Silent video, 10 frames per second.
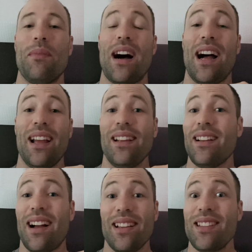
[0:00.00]
I
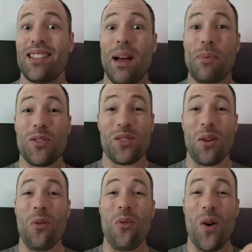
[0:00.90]
slept
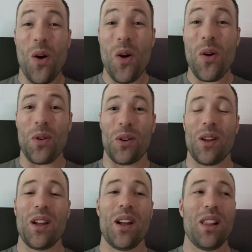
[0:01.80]
so hard,
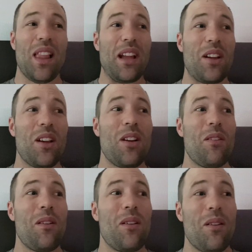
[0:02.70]
like
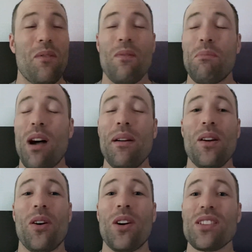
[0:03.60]
probably the
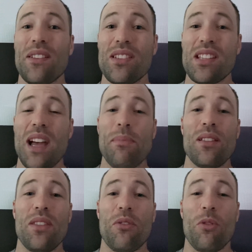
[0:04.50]
hardest I've slept
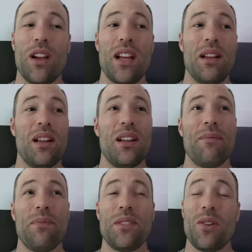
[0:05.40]
in
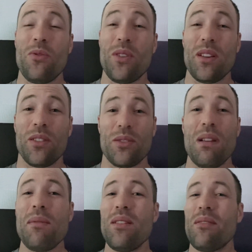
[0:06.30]
2 years,
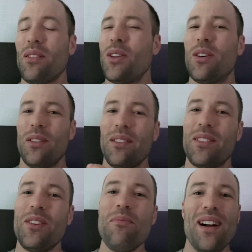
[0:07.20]
maybe a little
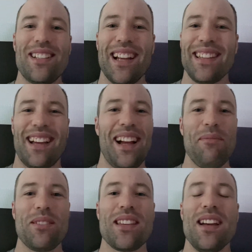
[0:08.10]
too much at
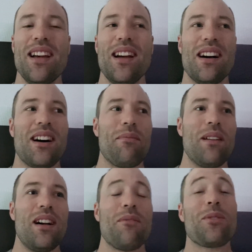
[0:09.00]
times.
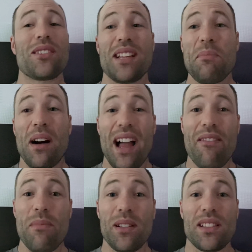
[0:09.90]
For example, I
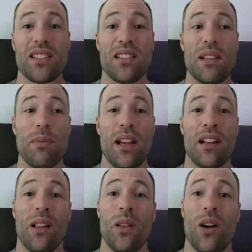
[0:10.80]
haven't been able to sleep in
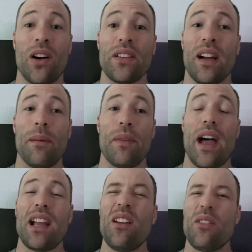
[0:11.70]
a long time.
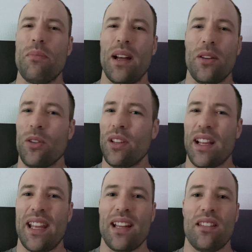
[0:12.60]
I can go to bed early. I
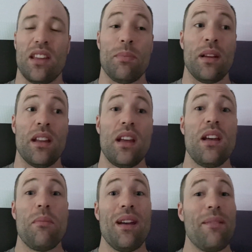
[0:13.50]
can't sleep in.
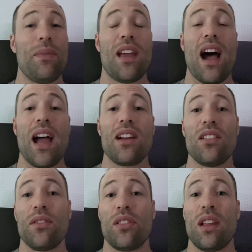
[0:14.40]
Man, I could
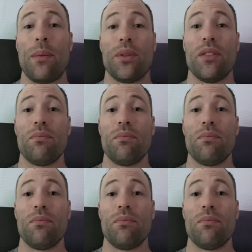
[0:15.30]
have slept